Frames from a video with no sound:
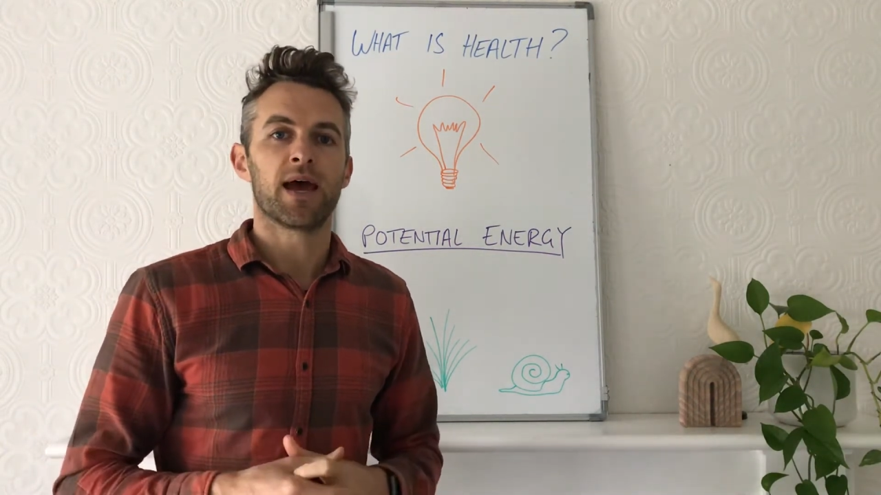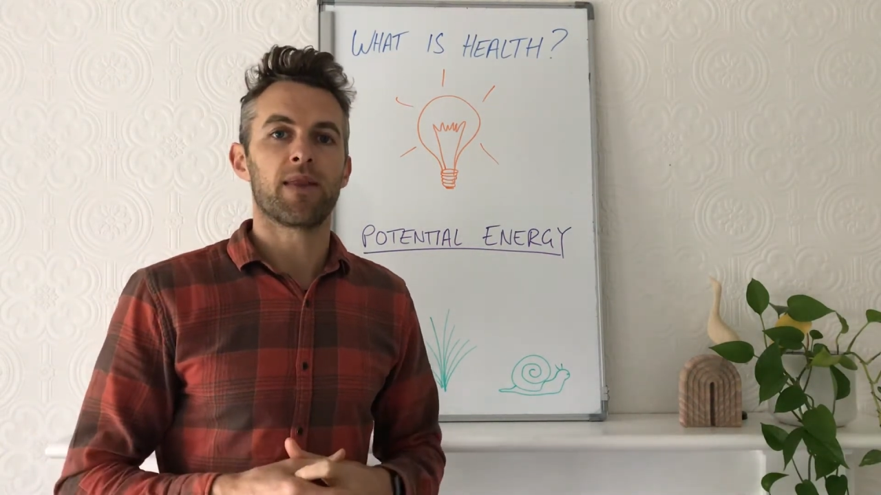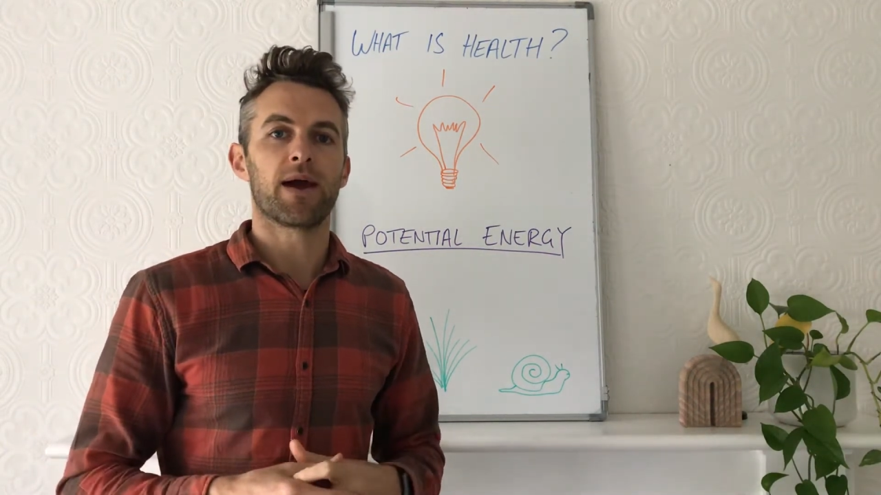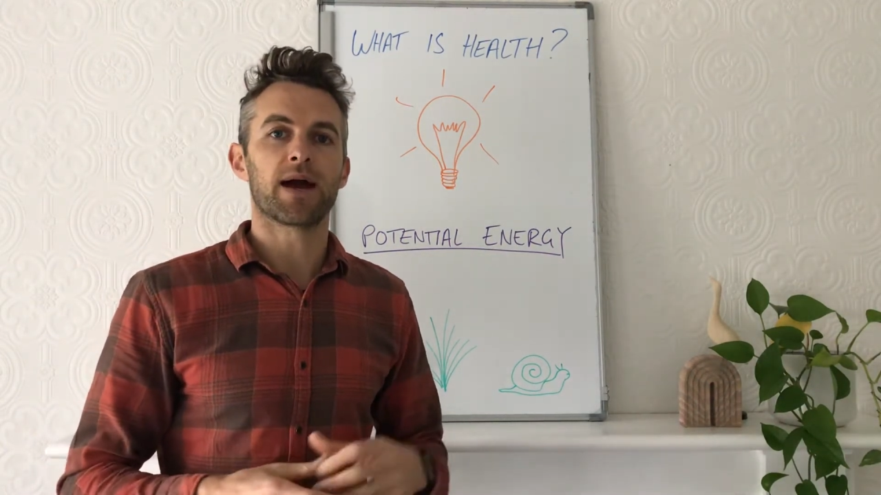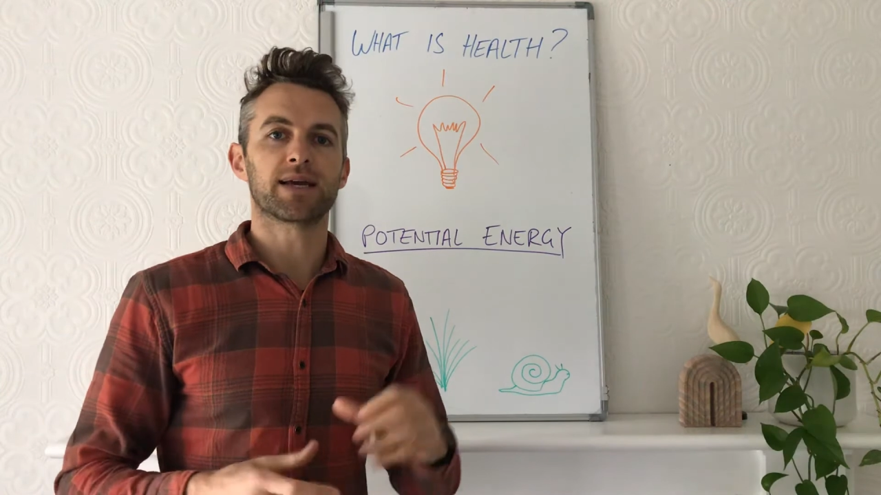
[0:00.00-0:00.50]
and
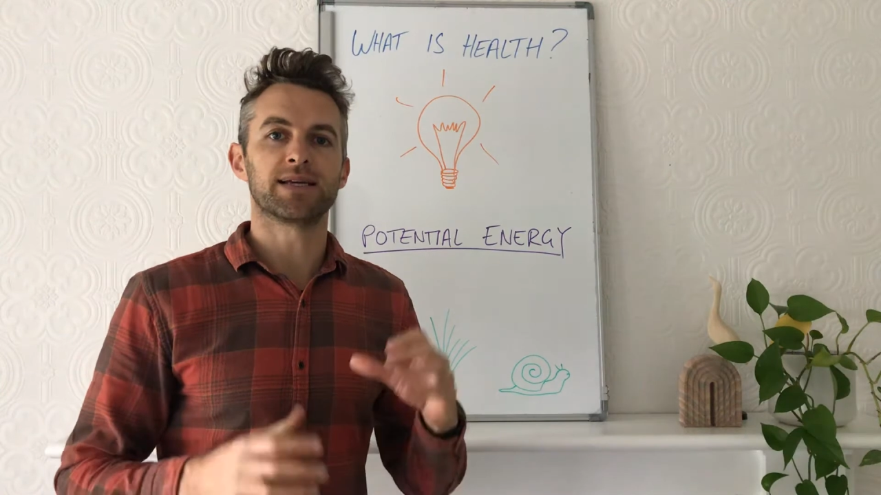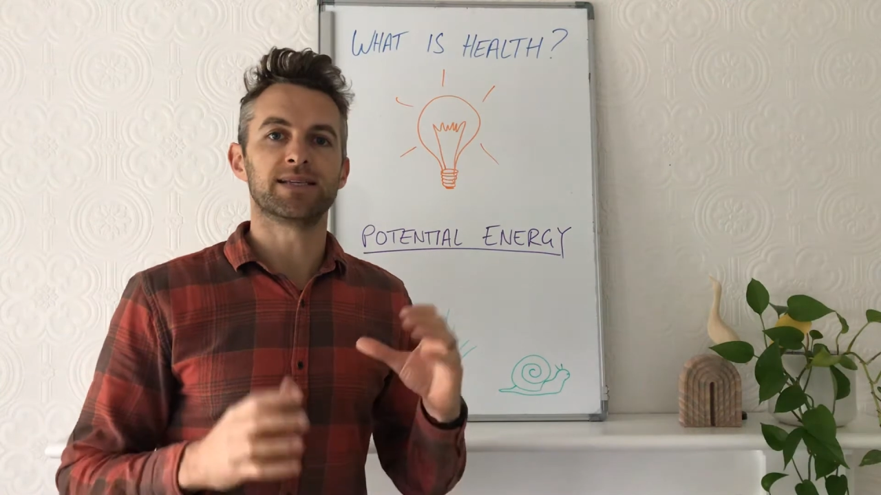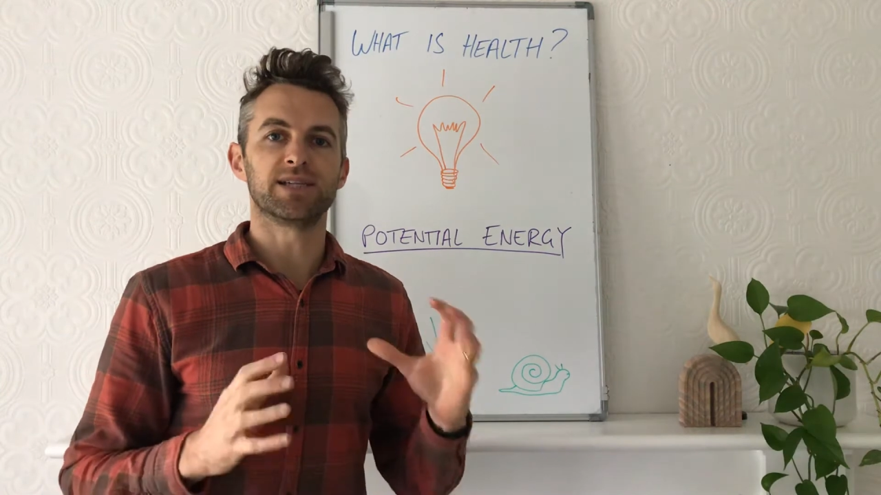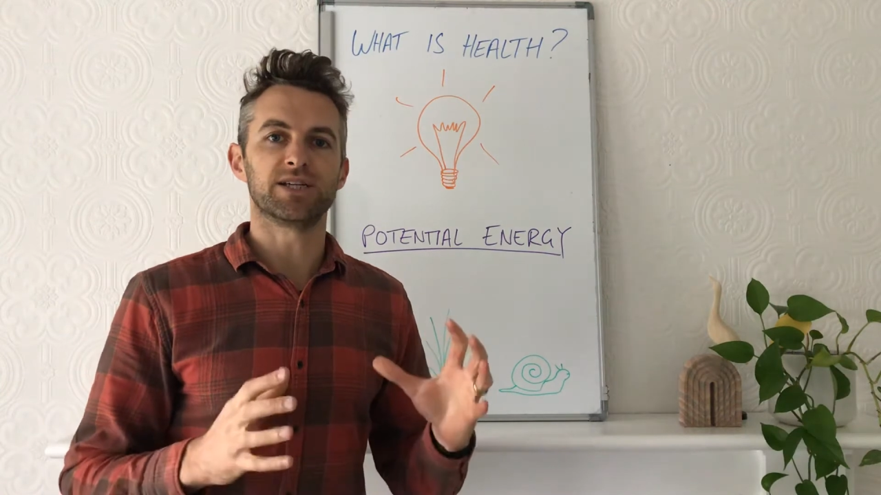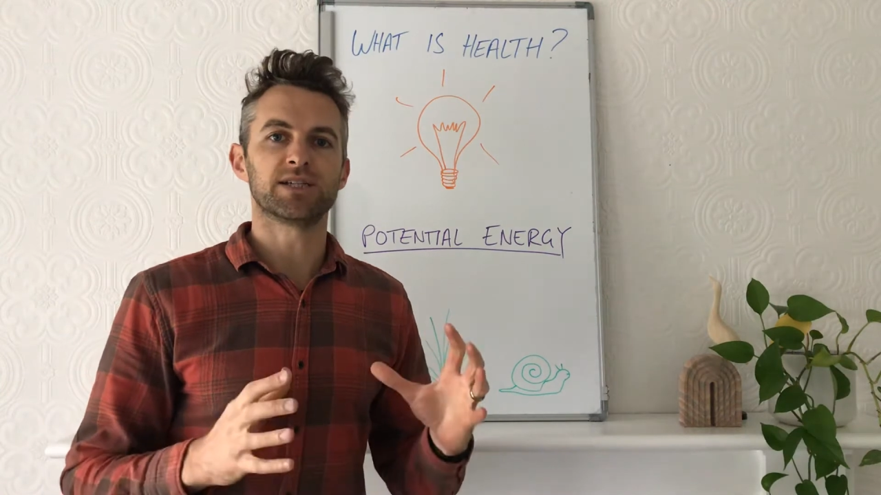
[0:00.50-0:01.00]
they are
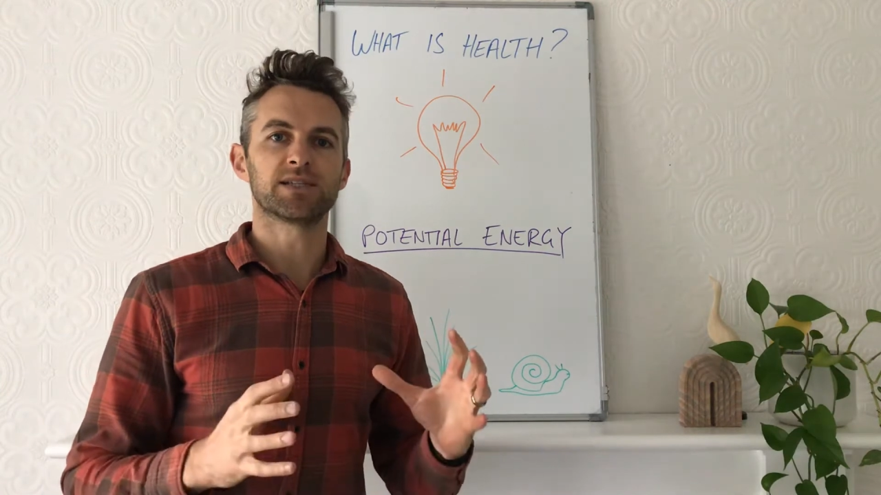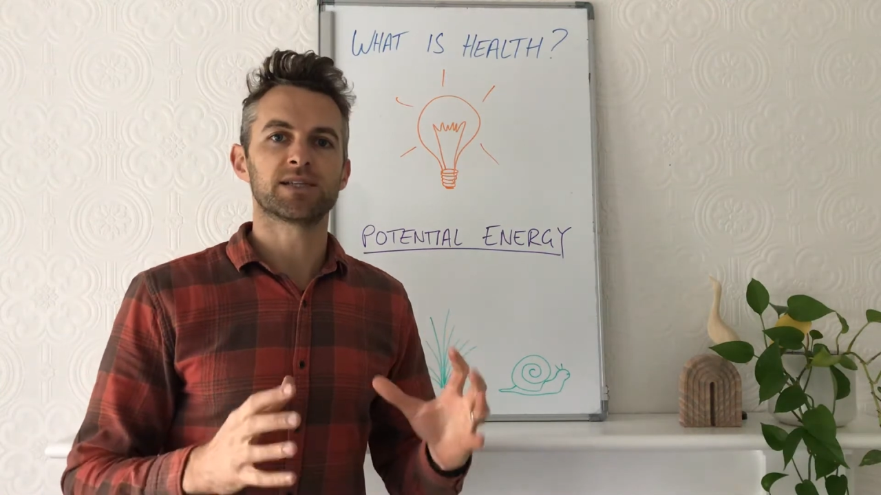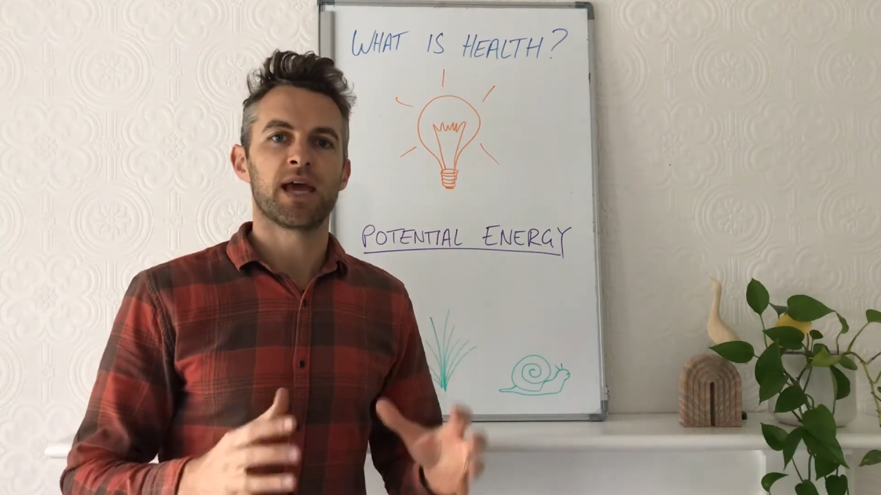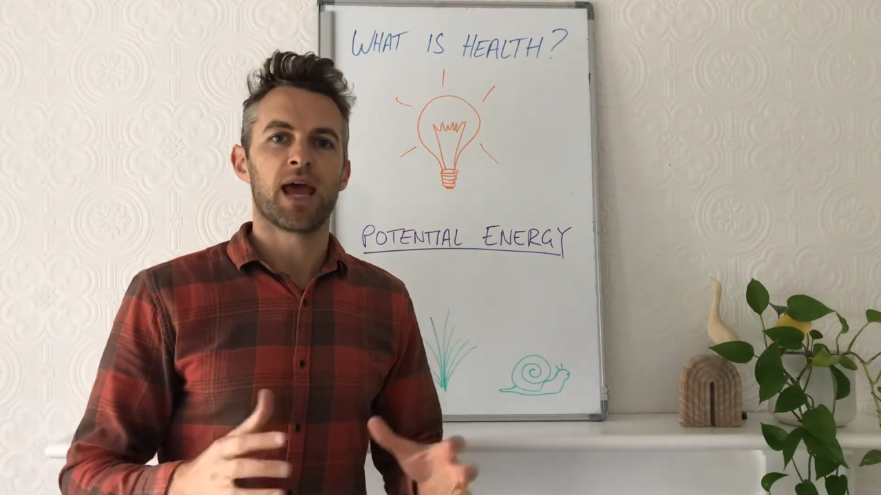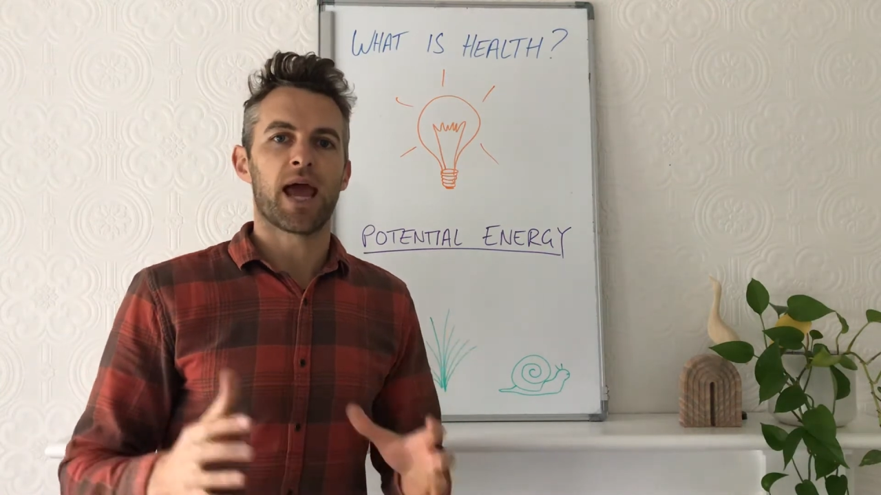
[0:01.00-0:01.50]
conditions